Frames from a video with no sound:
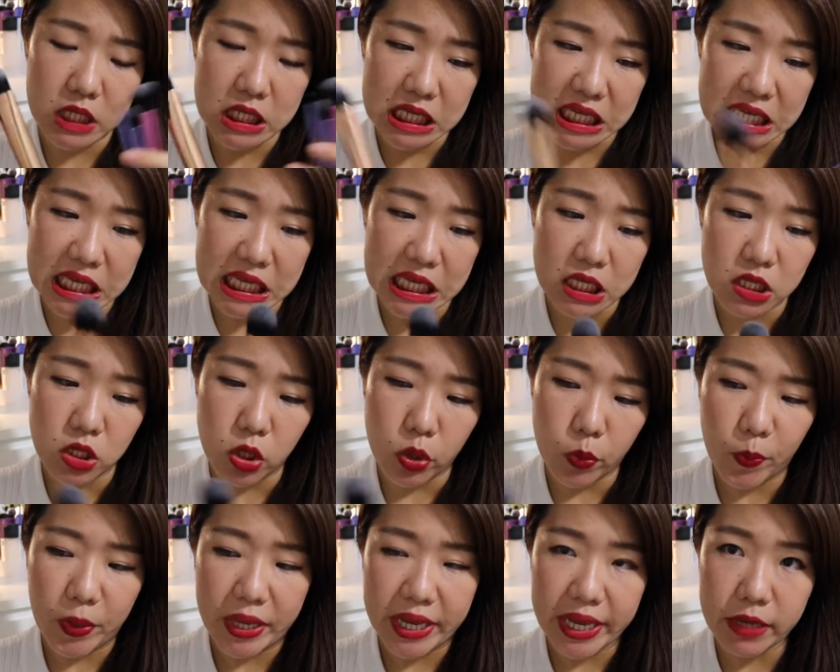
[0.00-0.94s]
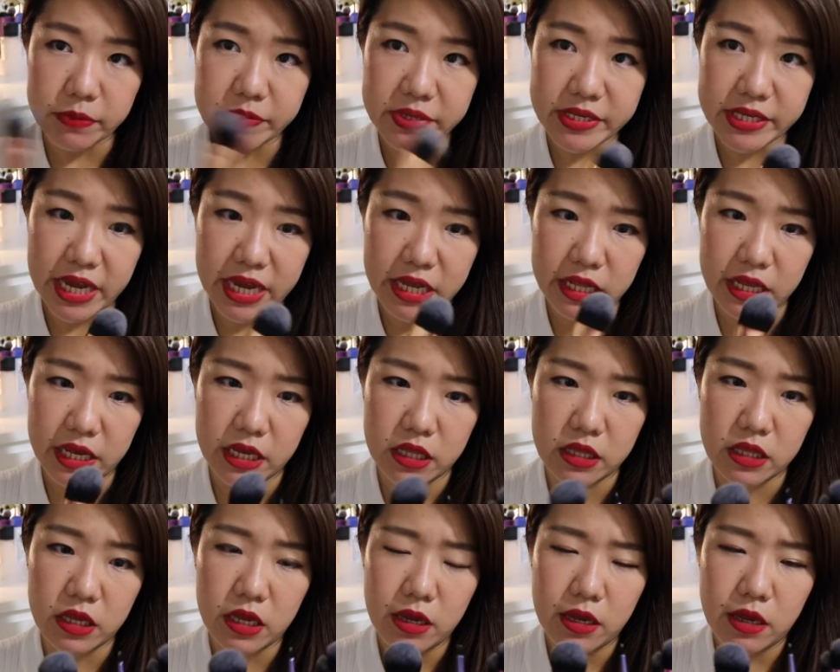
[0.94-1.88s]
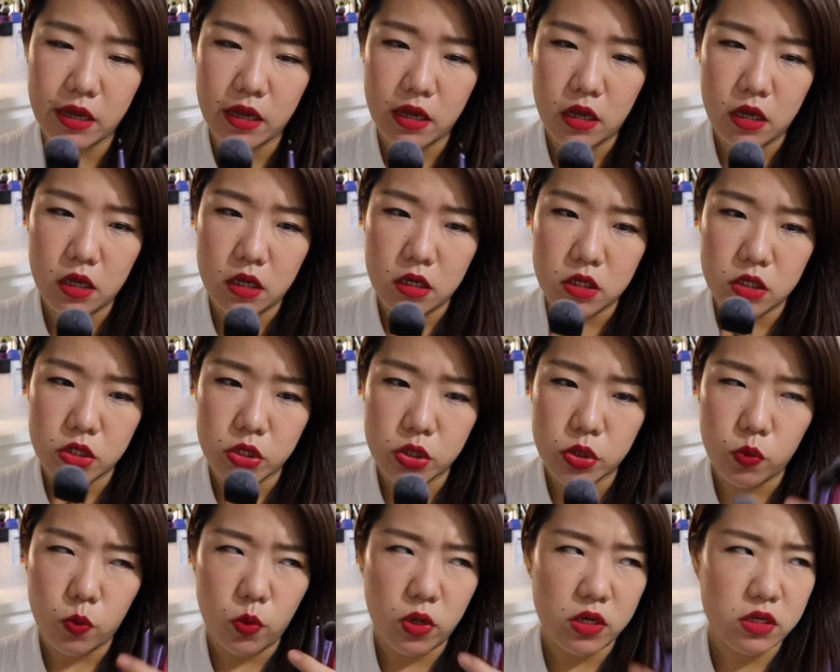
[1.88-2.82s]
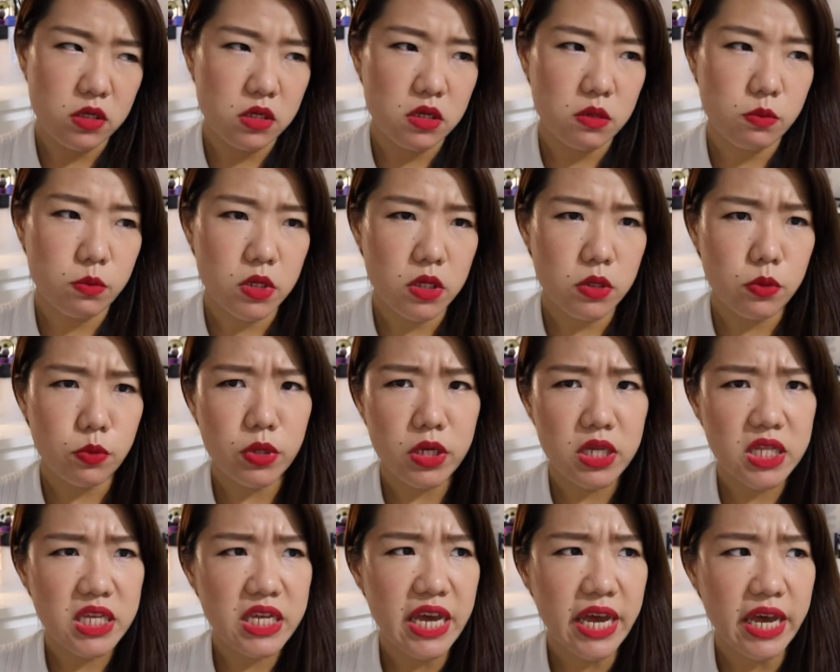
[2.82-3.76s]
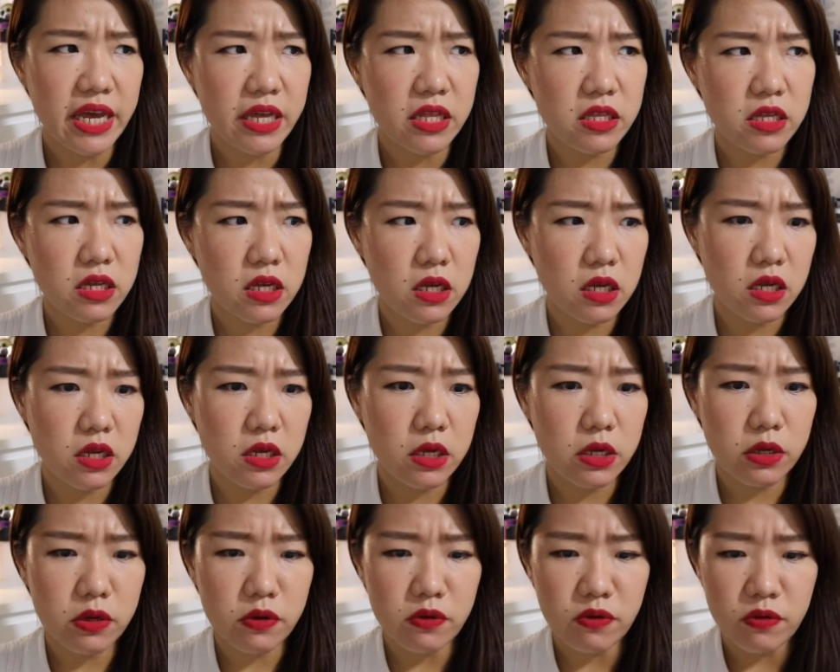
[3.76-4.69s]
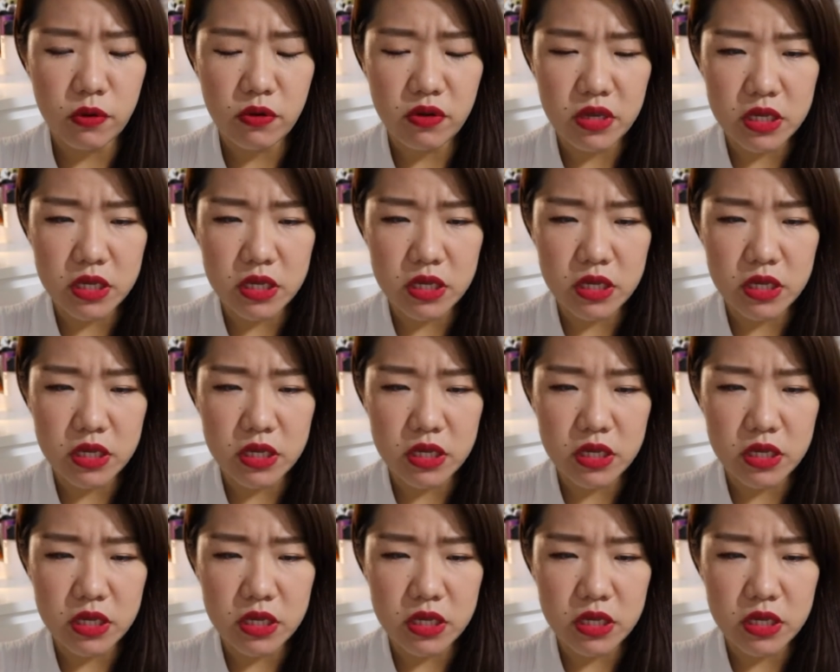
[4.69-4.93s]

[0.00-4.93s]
kit or makeup set, and she wants something really handy,